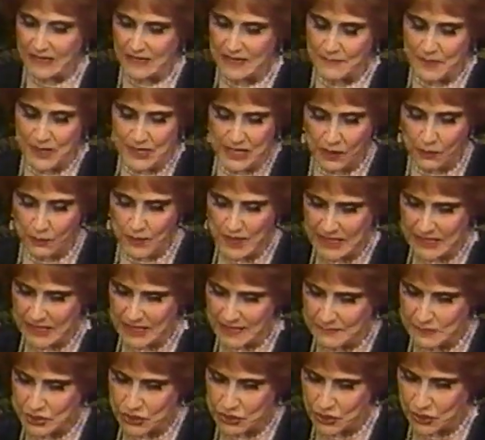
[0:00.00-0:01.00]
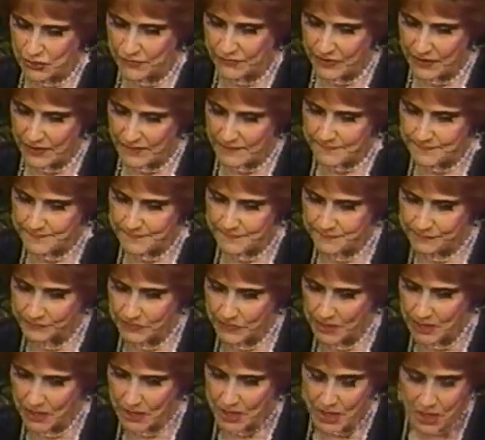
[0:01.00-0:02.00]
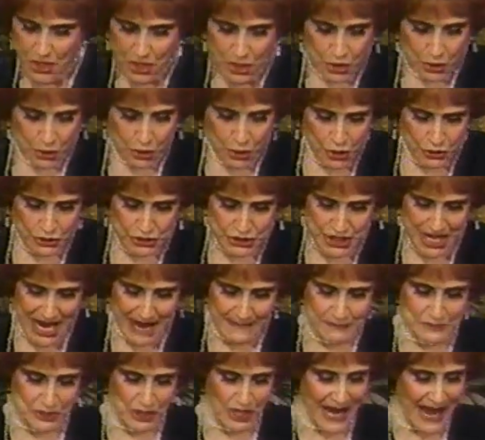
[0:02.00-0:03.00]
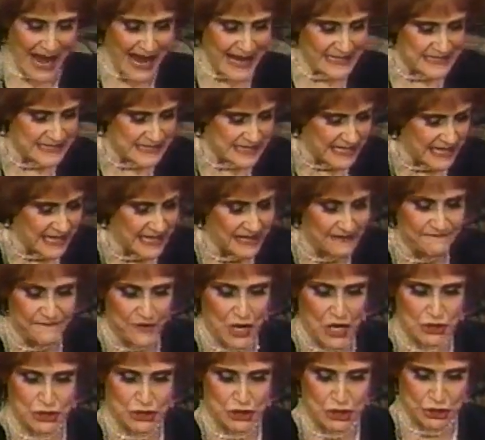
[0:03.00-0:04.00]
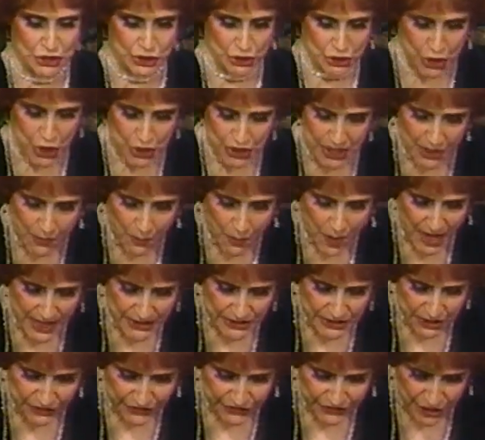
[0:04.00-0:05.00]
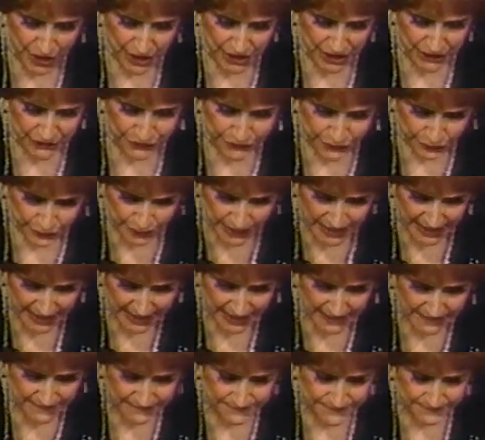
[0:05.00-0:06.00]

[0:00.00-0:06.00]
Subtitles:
Come on, it'll wake you up to turn over there. Luke chapter 18, verses 31 to 33.